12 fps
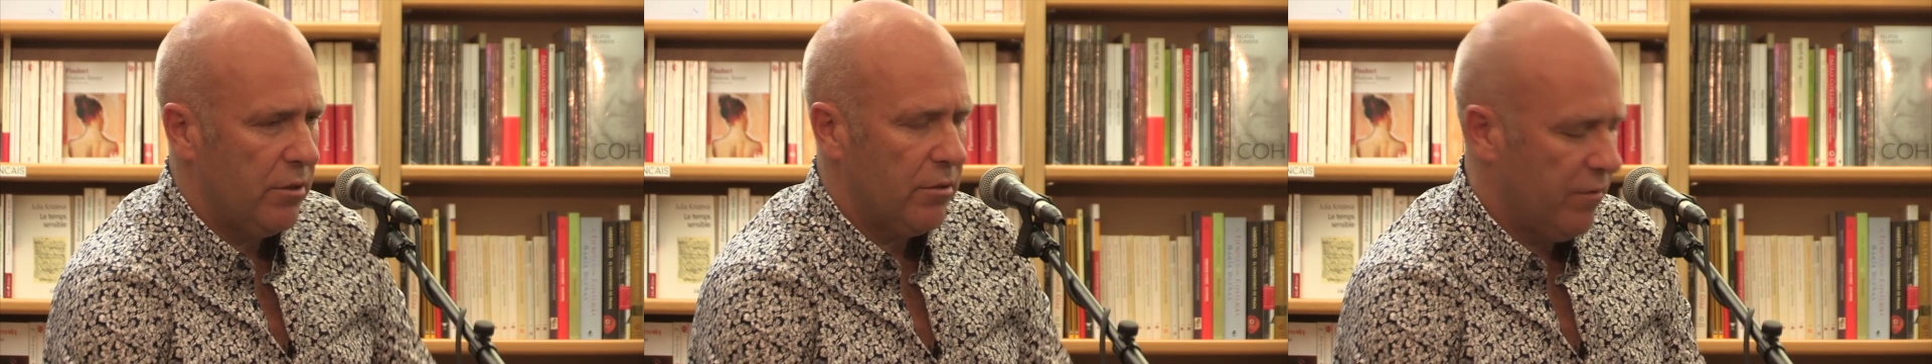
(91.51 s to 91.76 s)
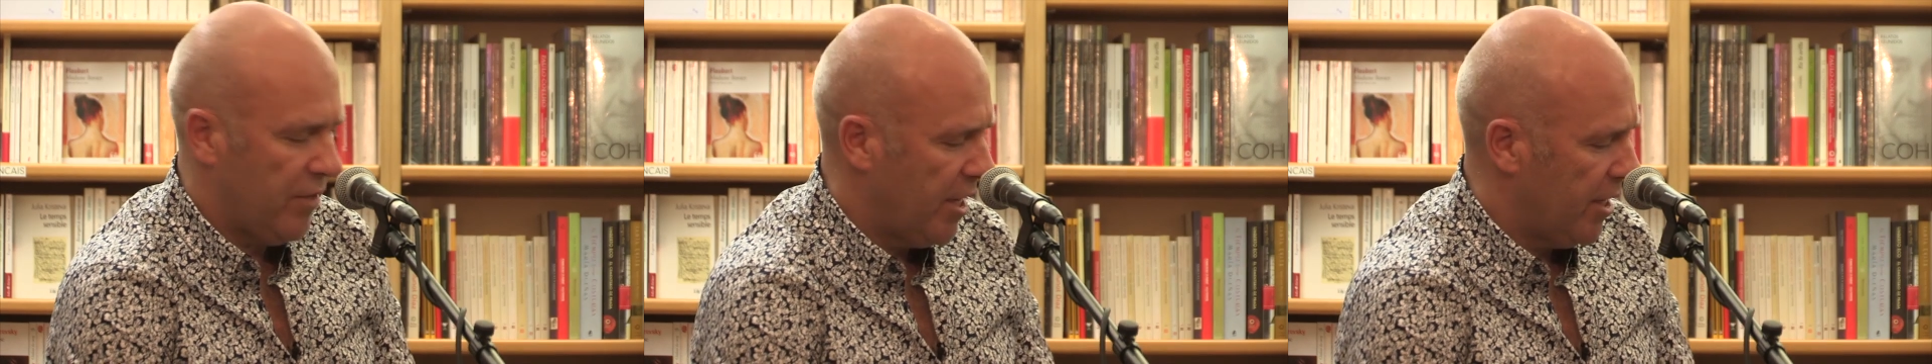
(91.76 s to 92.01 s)

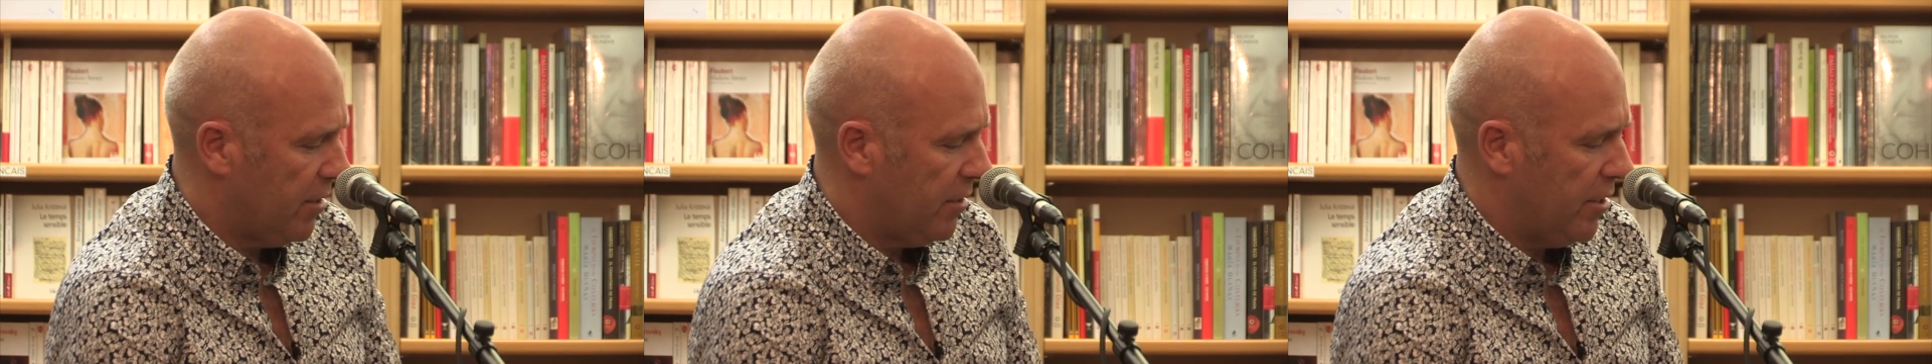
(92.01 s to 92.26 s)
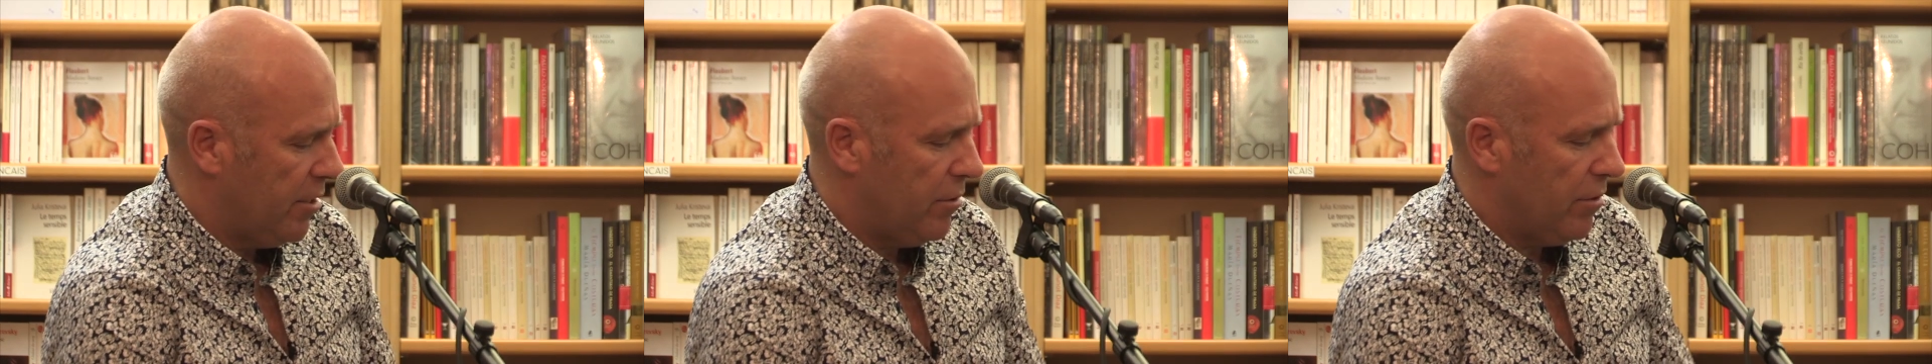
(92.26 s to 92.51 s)
of that,
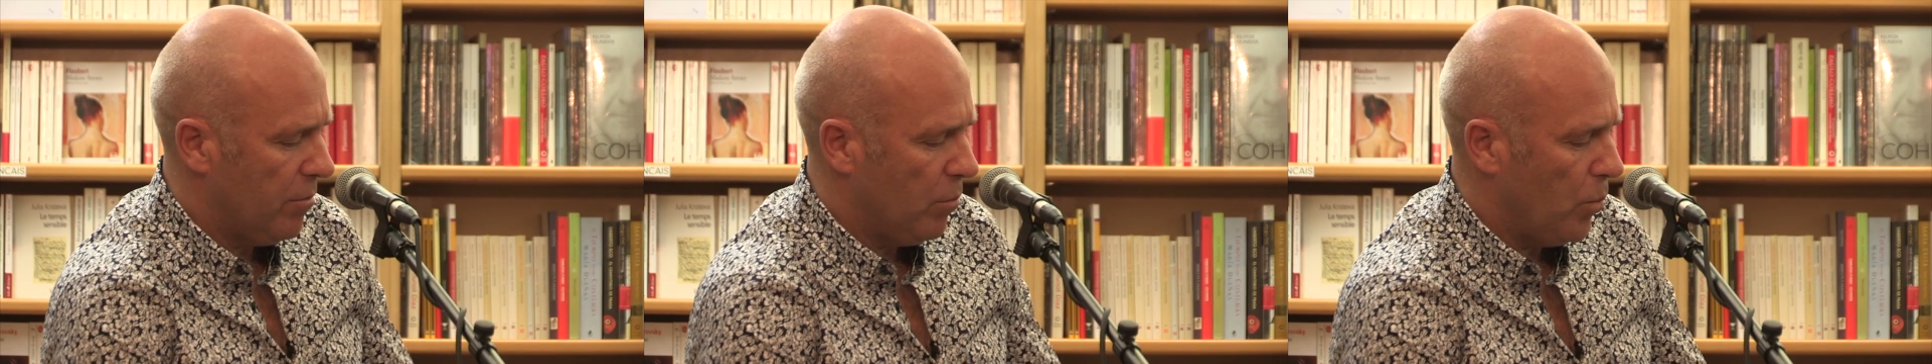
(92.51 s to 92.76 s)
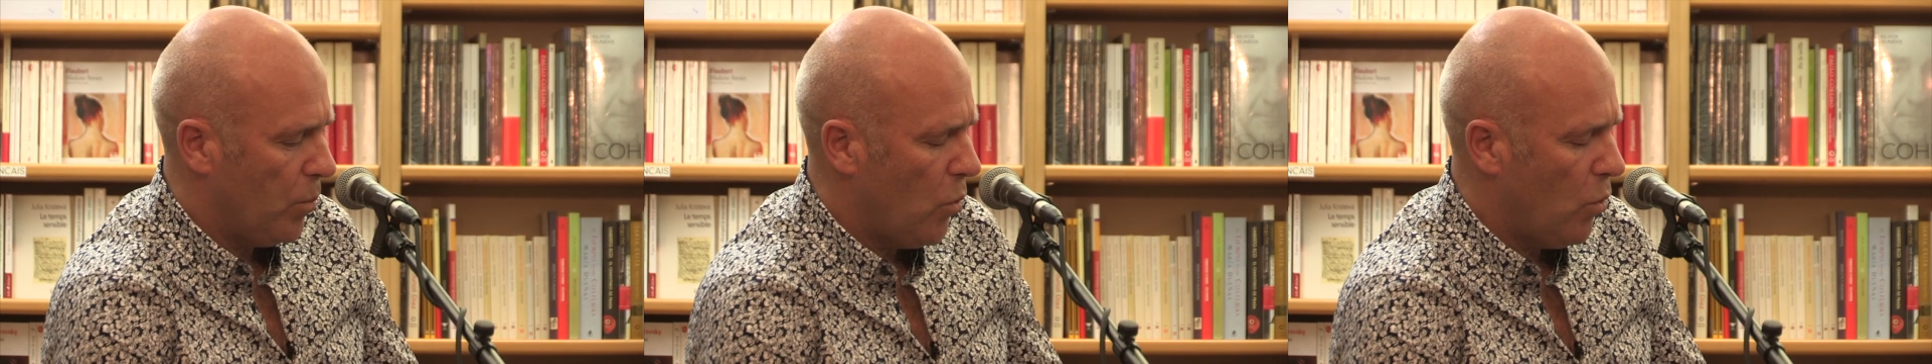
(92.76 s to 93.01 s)
there are
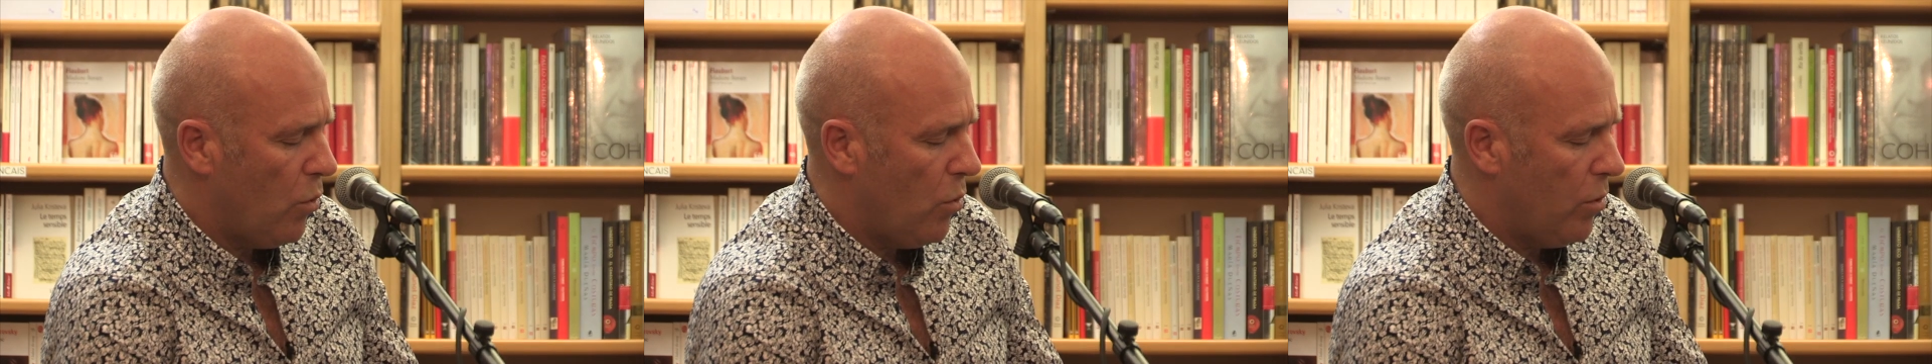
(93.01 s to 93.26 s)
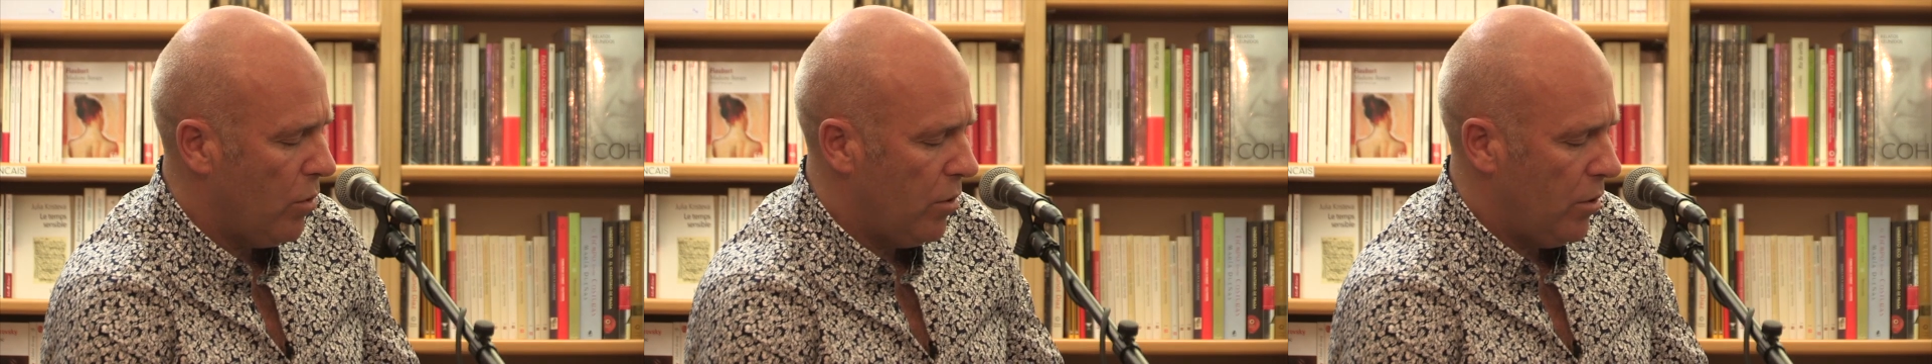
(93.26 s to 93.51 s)
more